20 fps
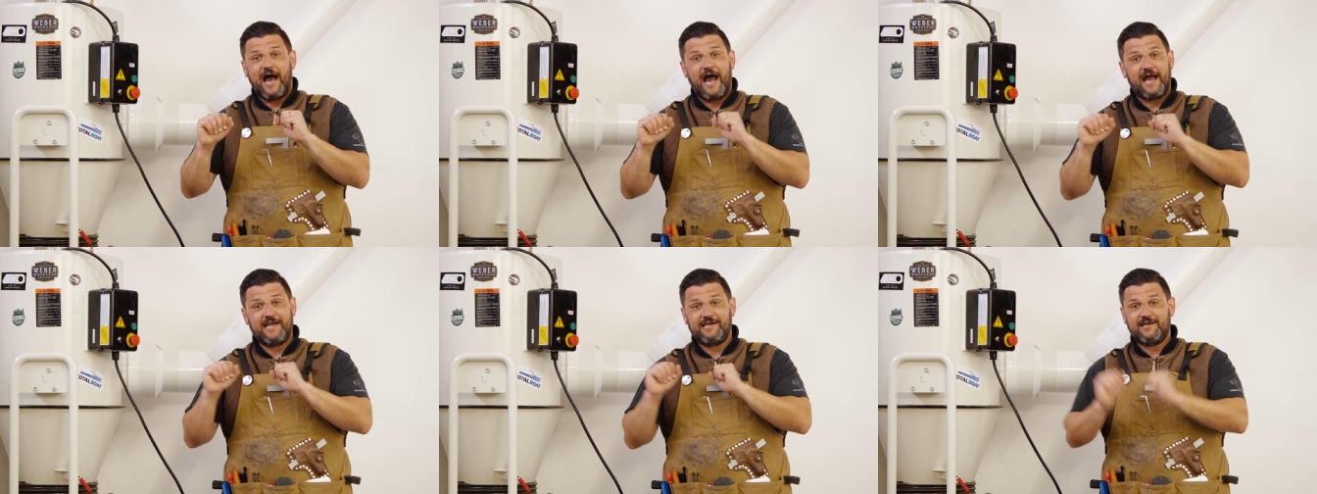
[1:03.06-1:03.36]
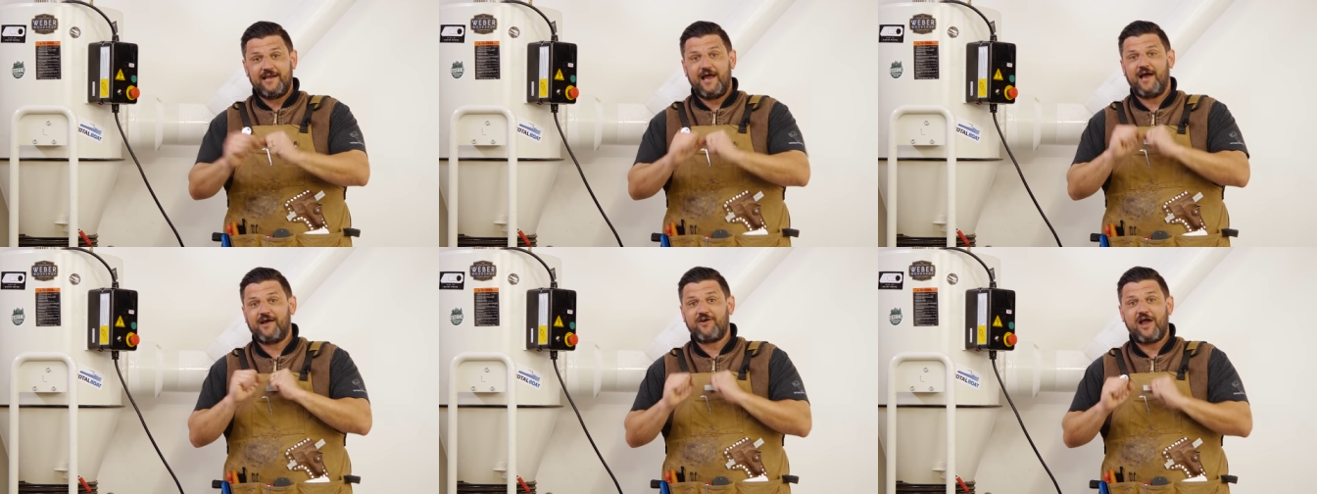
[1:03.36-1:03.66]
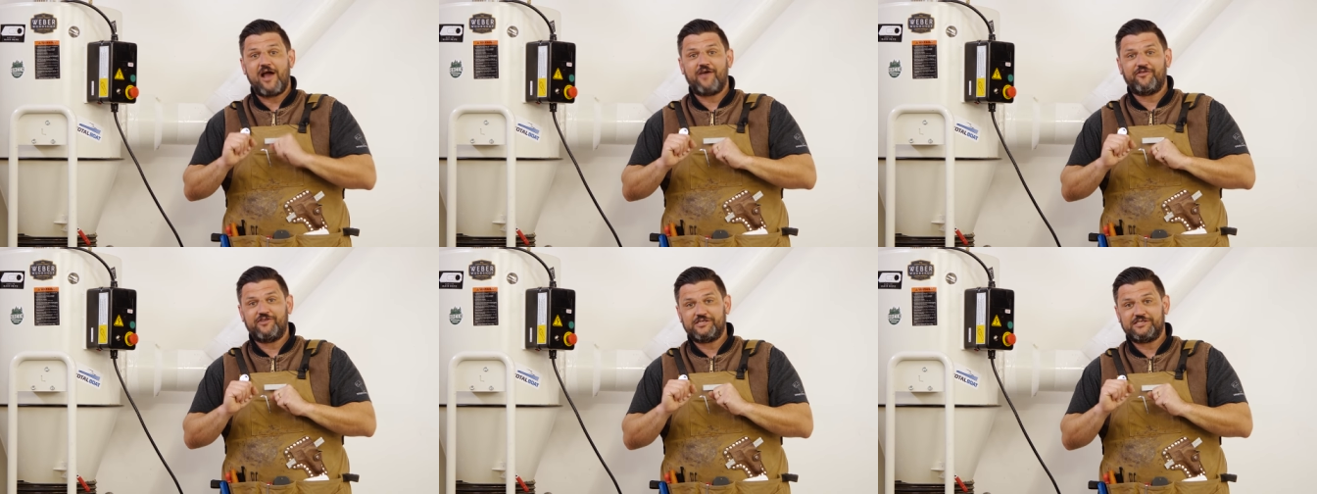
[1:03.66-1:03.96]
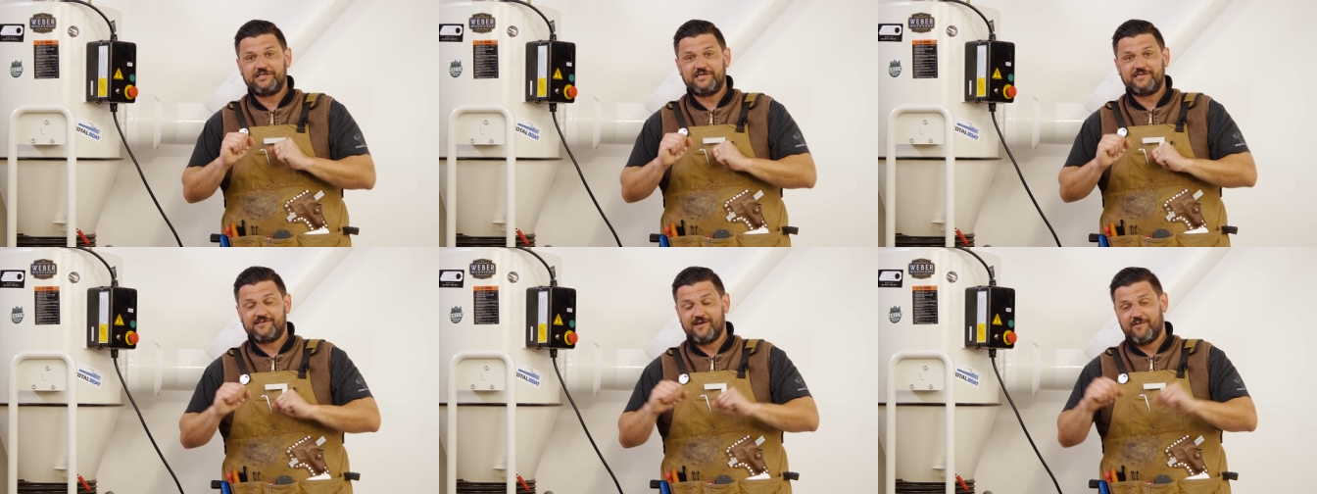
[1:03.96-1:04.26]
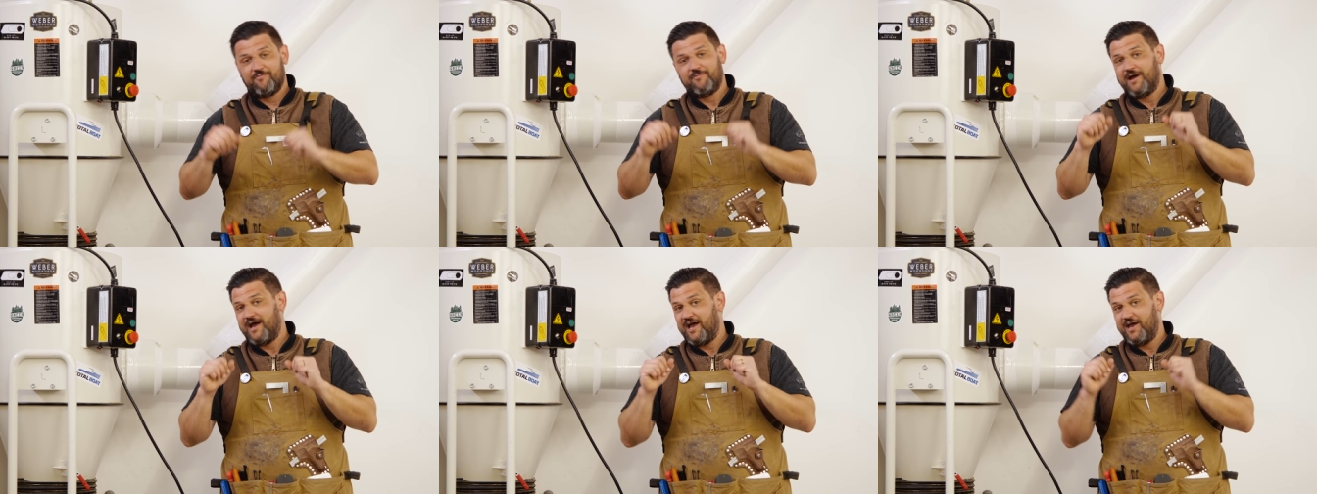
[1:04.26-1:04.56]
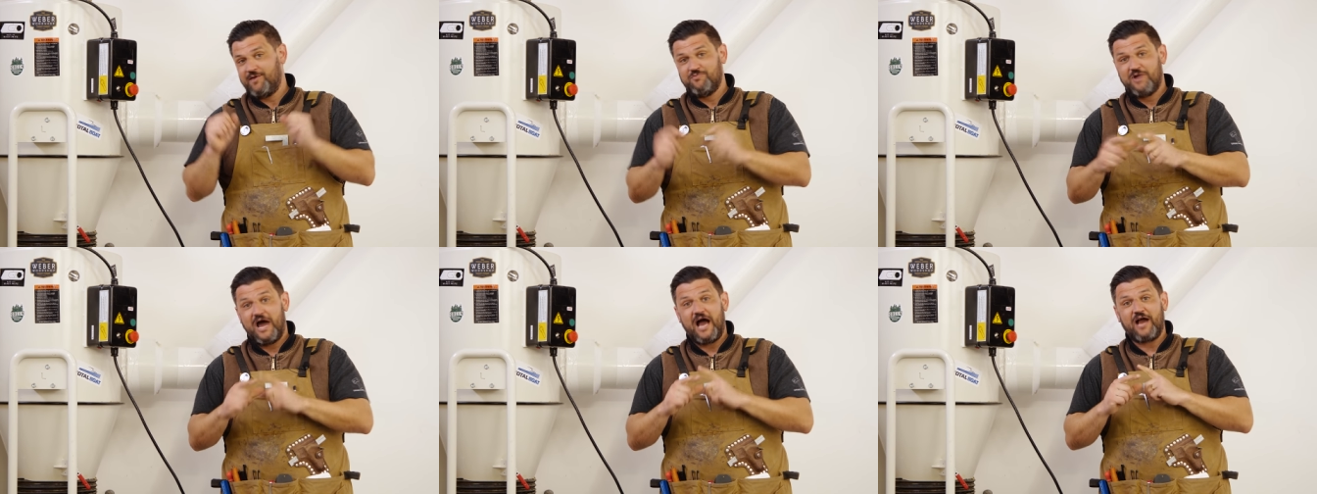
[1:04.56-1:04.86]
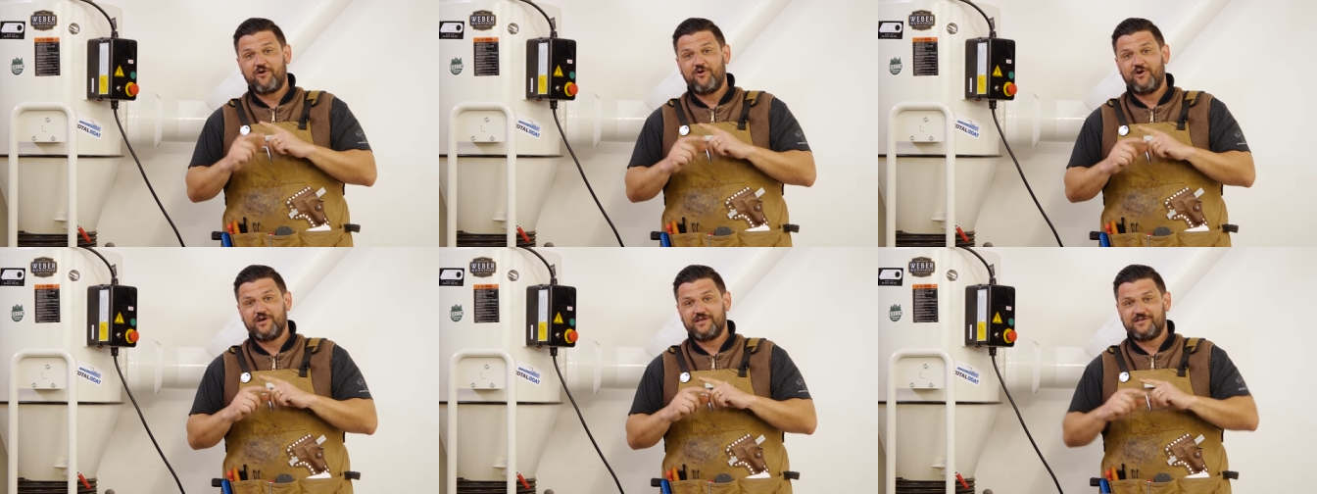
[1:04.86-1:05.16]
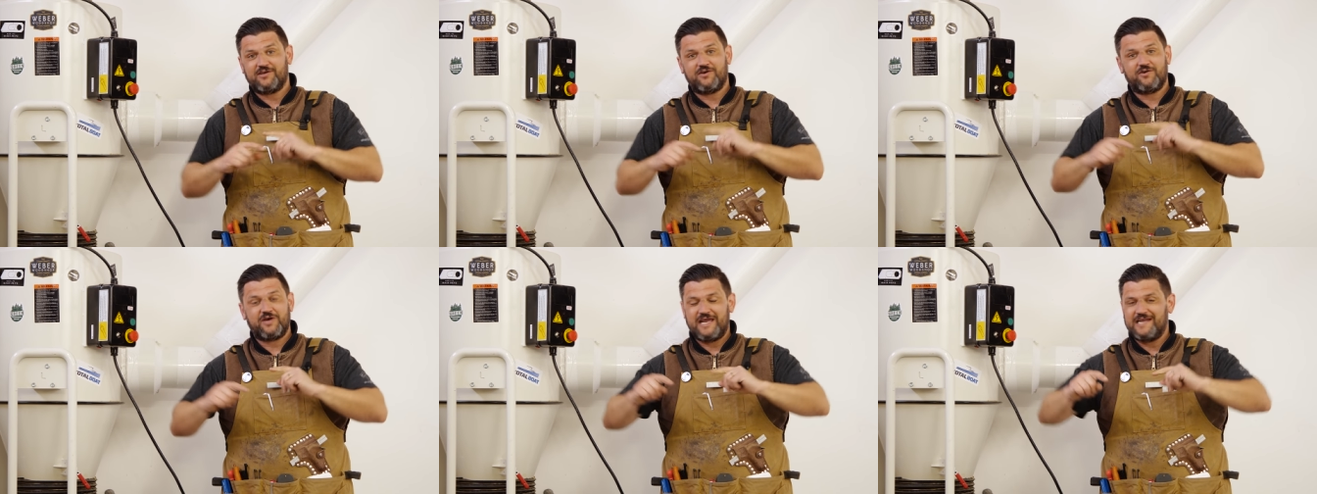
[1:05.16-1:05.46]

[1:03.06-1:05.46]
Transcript: I did not ground this system. I am not going to.